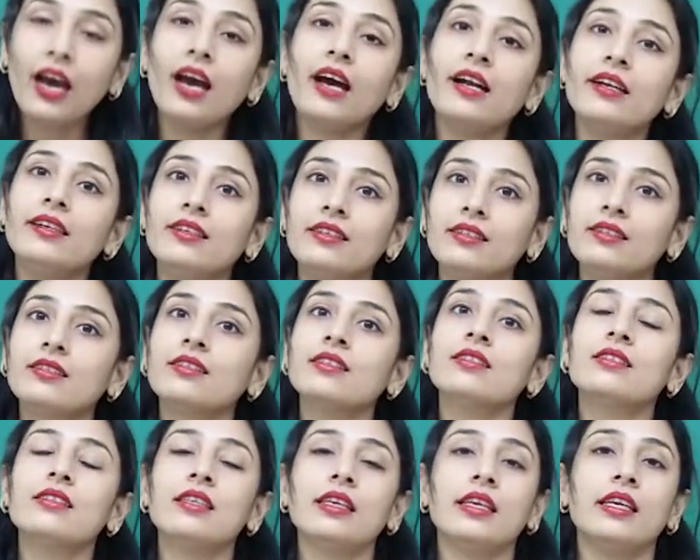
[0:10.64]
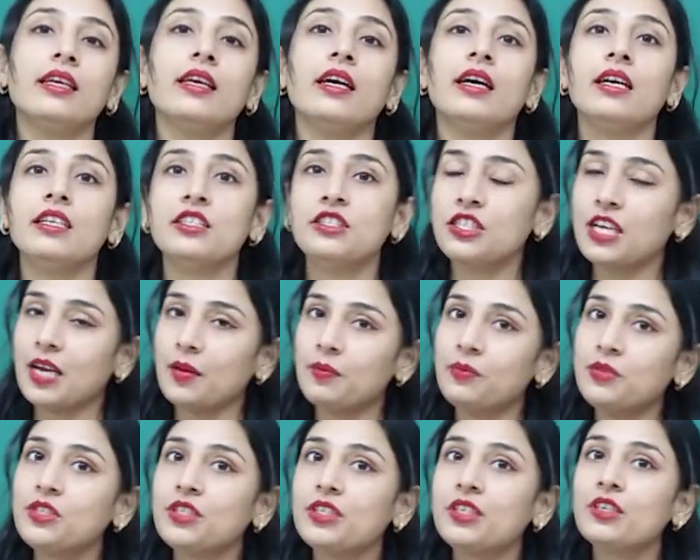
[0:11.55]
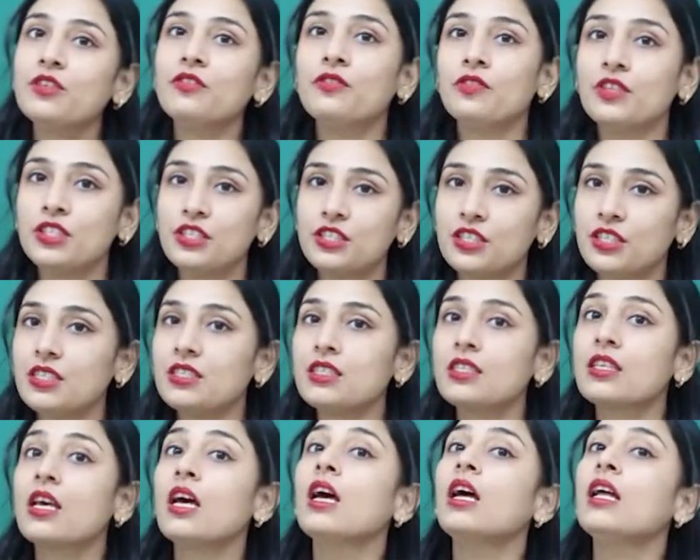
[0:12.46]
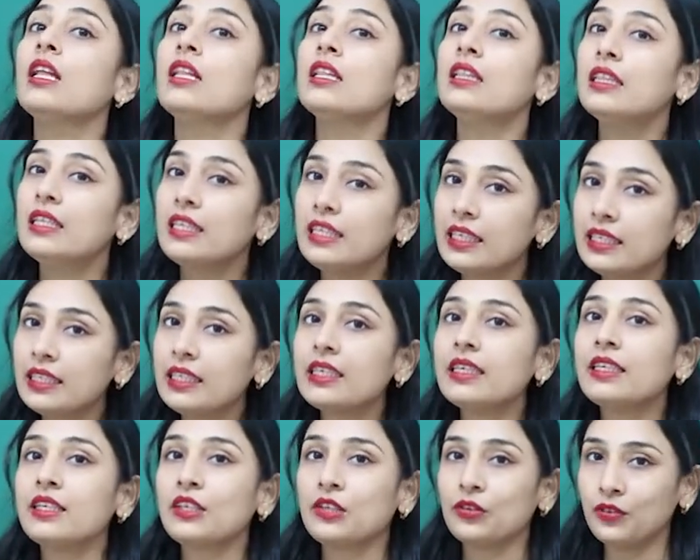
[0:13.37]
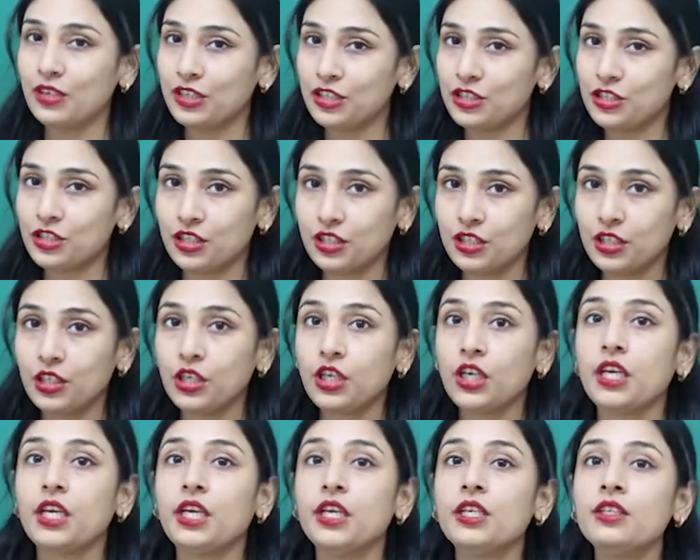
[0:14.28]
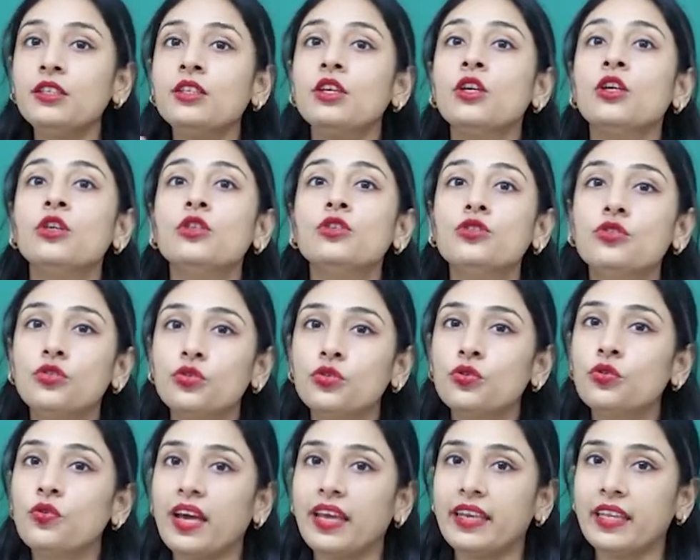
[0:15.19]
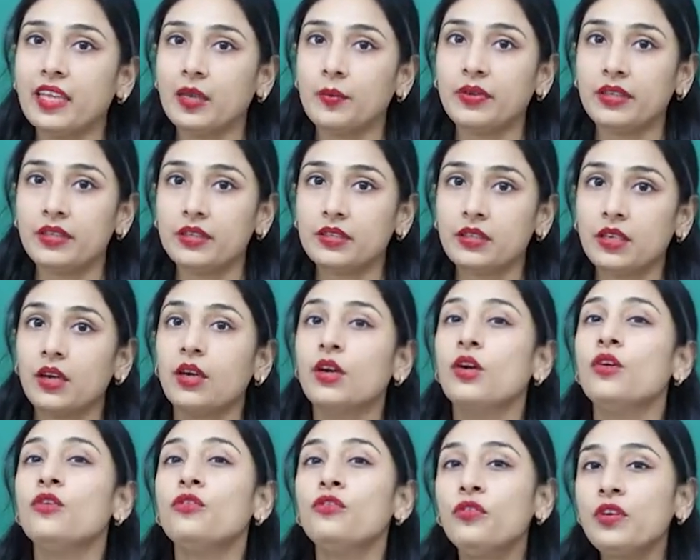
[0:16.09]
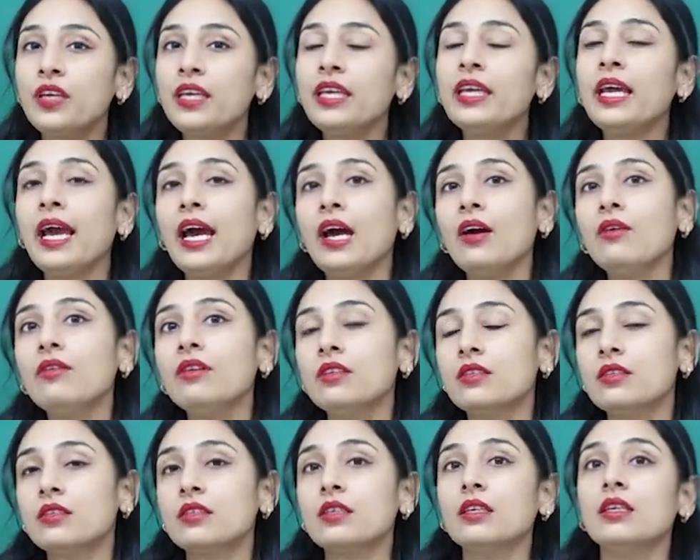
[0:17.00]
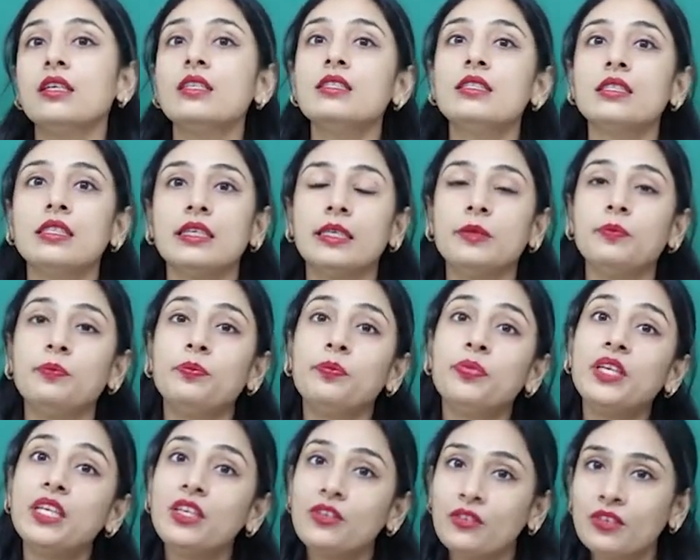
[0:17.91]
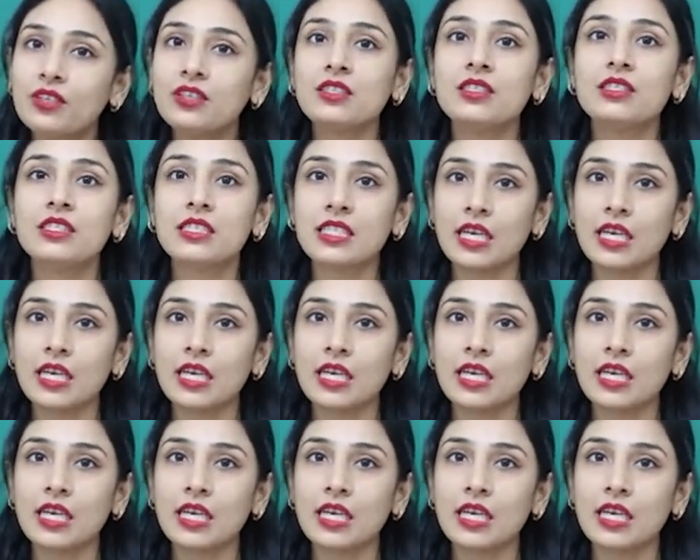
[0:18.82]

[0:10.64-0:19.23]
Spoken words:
are discussing a chapter which is linear equation in two variables. We have discussed in previous